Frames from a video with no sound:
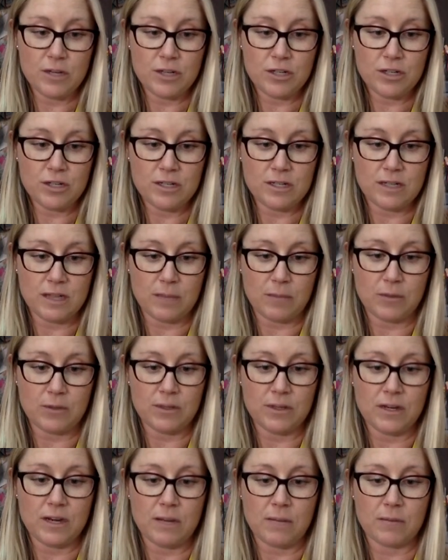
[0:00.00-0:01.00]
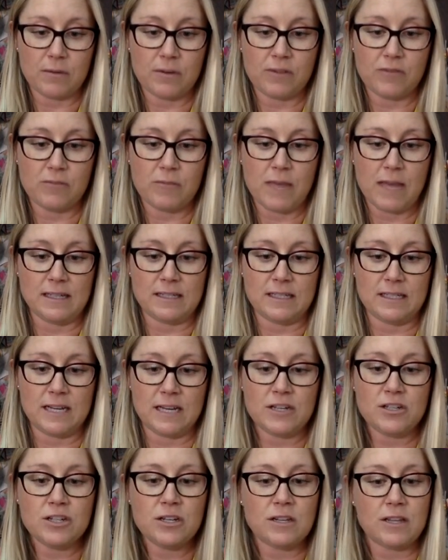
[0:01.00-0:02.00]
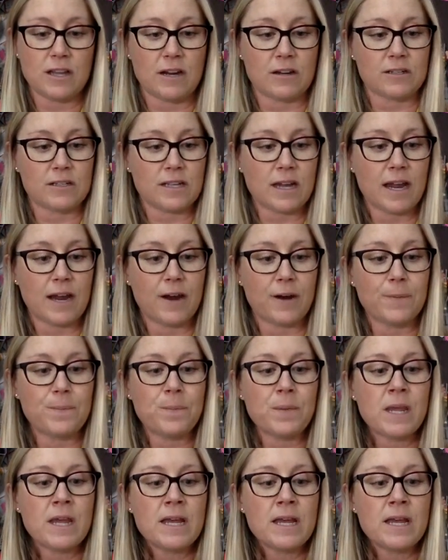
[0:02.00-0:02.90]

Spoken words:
should double the number of men stationed there, sire.